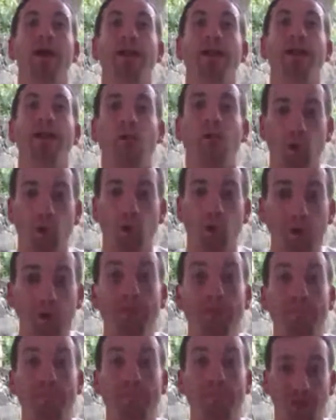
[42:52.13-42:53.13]
In order
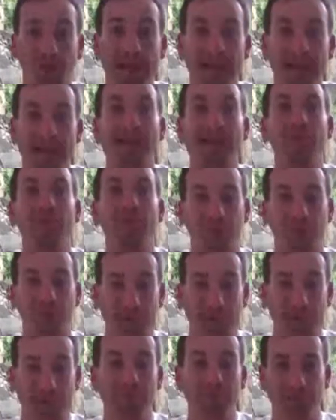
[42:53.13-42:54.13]
to bring in more
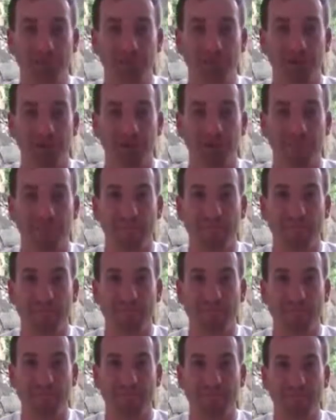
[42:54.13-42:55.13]
people to a
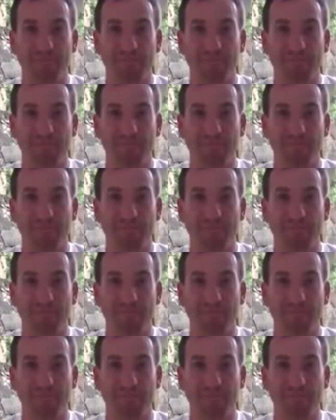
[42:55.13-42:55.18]
company,